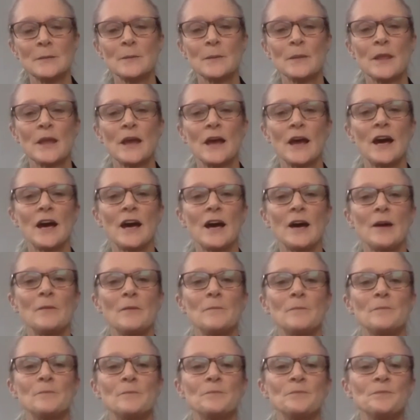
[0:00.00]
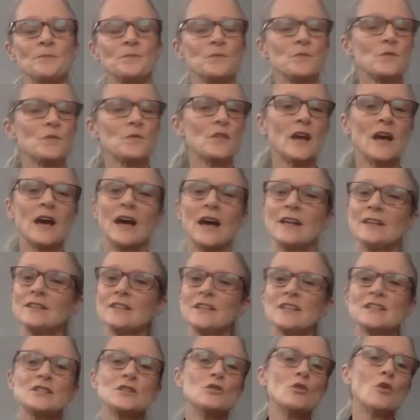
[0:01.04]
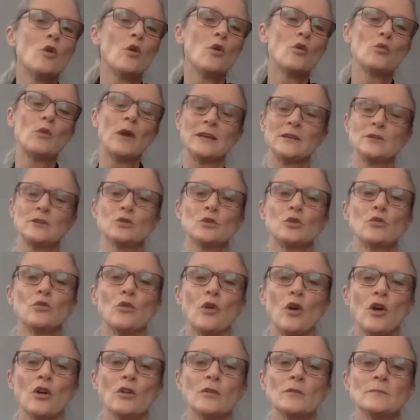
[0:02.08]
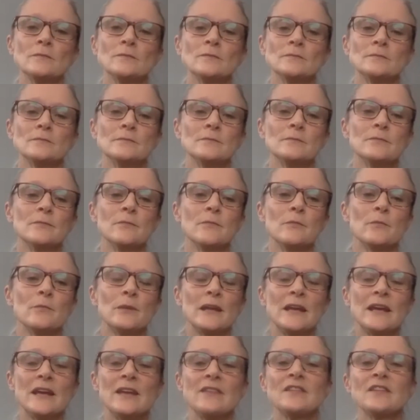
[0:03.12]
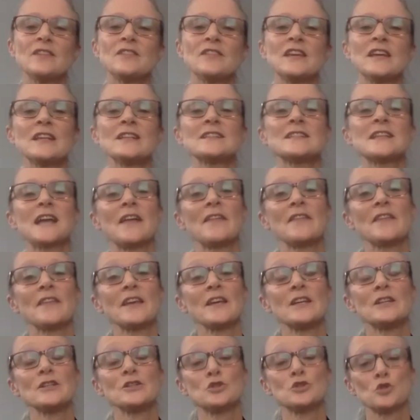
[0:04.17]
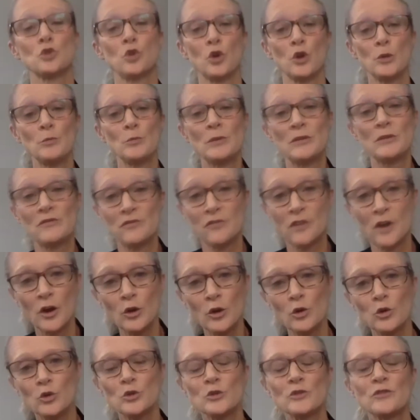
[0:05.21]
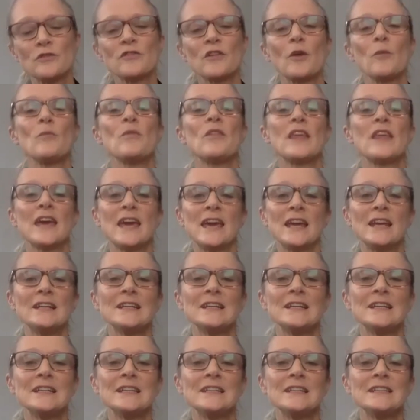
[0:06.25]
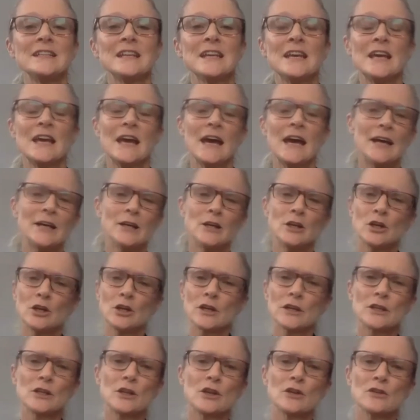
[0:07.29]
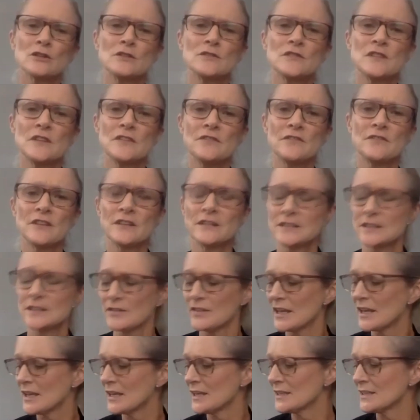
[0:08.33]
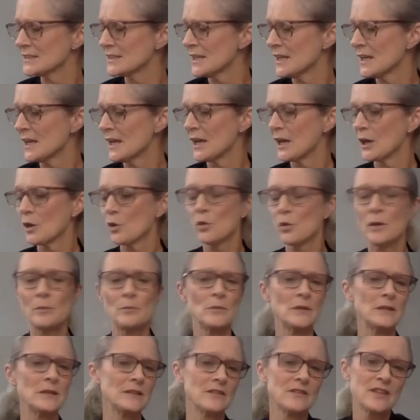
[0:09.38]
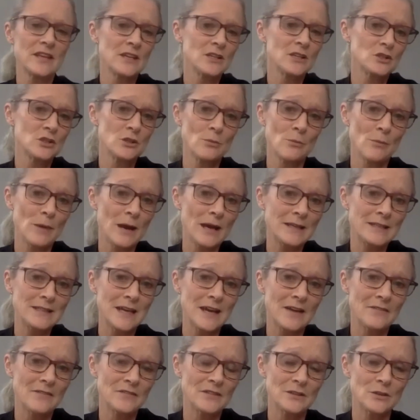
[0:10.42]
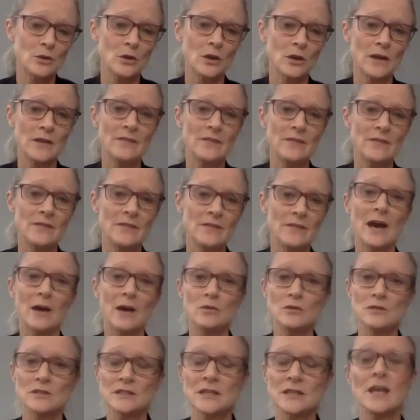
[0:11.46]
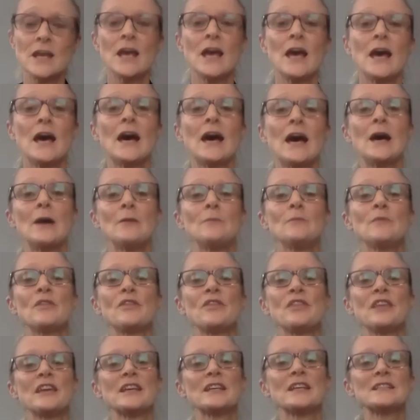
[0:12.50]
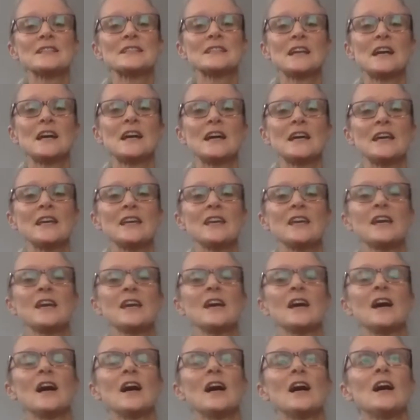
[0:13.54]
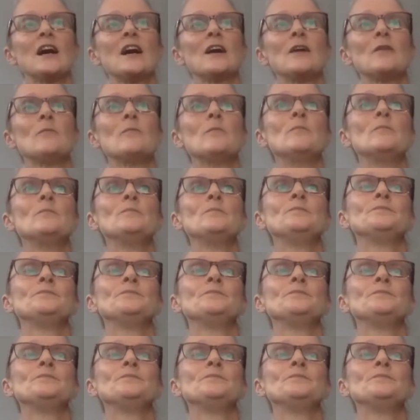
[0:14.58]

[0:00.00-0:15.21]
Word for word: Um, and there's no right or wrong. Play the things that they enjoy, be followed from their lead, and look at lots of different things, equipment and things you might have the, in the house. Um, things like um,